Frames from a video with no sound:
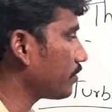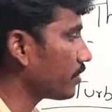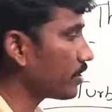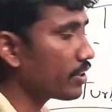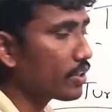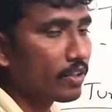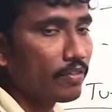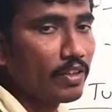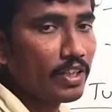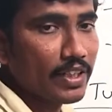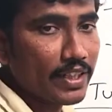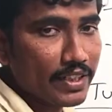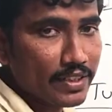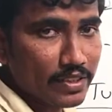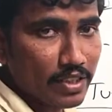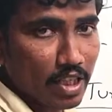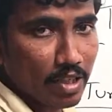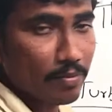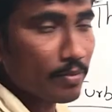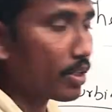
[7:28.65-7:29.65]
figure will
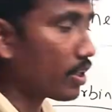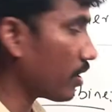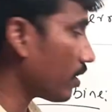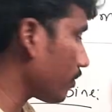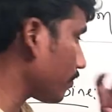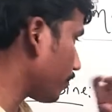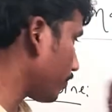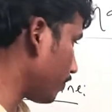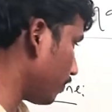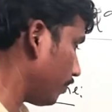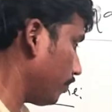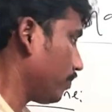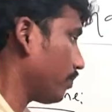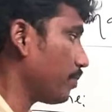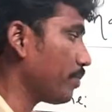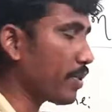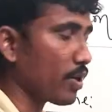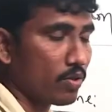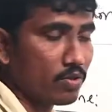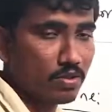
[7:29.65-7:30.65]
describe the
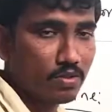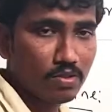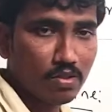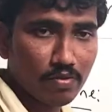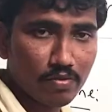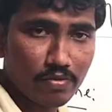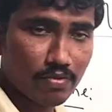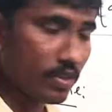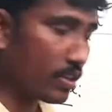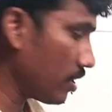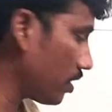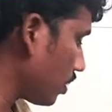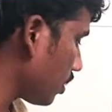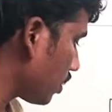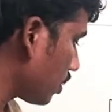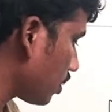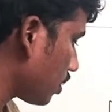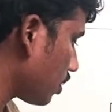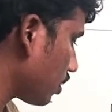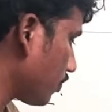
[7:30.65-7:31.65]
process of
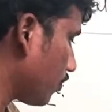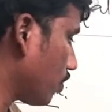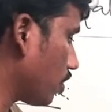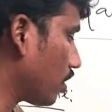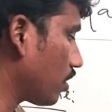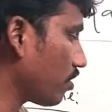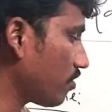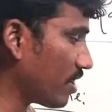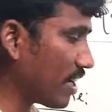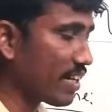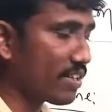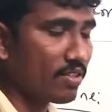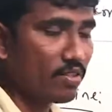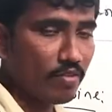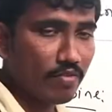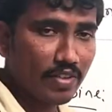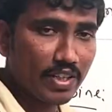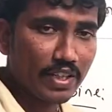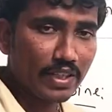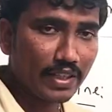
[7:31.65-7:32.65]
what function
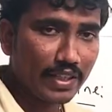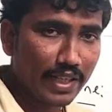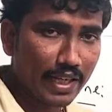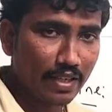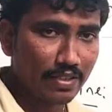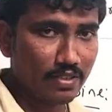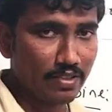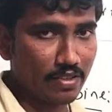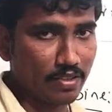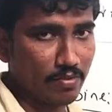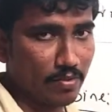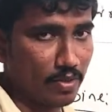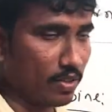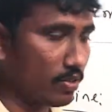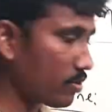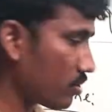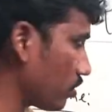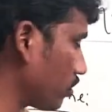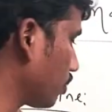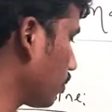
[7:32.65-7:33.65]
of a gas turbine.
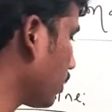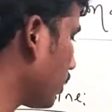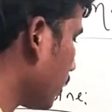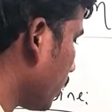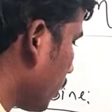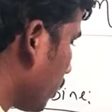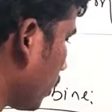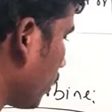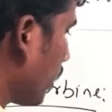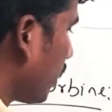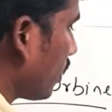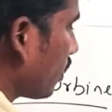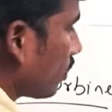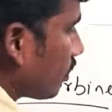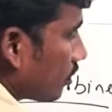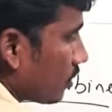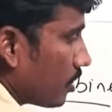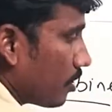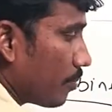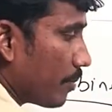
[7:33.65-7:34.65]
So here
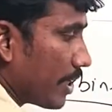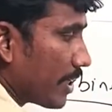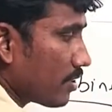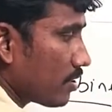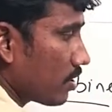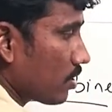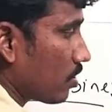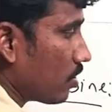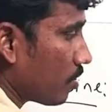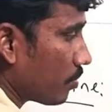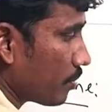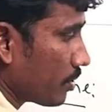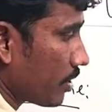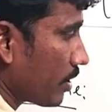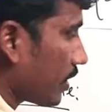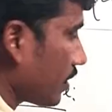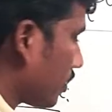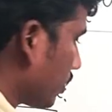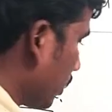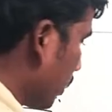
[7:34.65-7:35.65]
the major
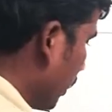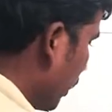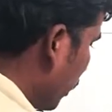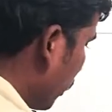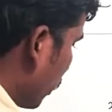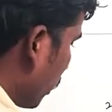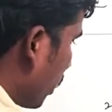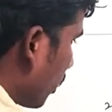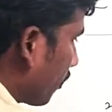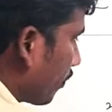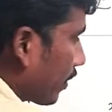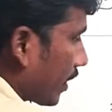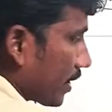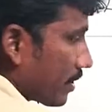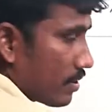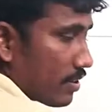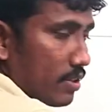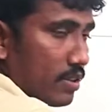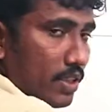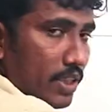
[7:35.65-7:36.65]
components are
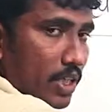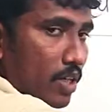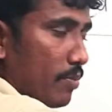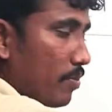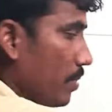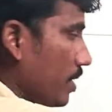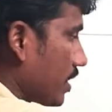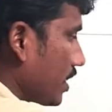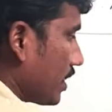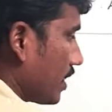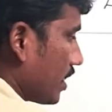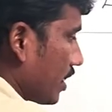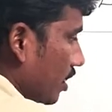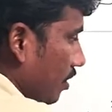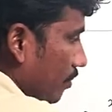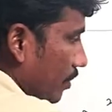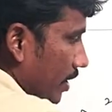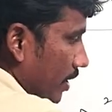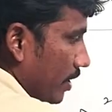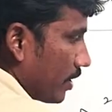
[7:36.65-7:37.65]
compressor, combustion
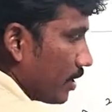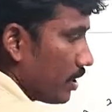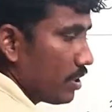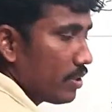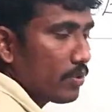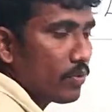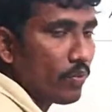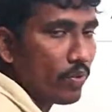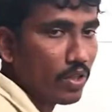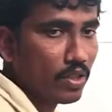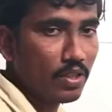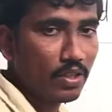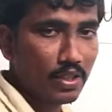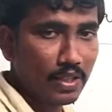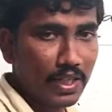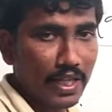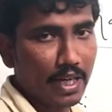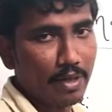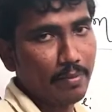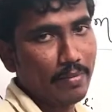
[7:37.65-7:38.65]
chamber and one
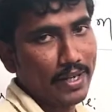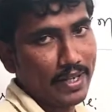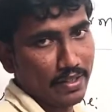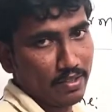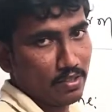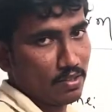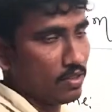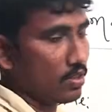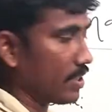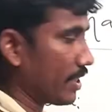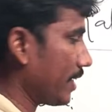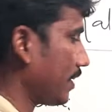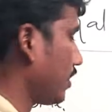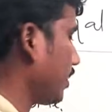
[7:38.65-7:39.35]
turbine. Right,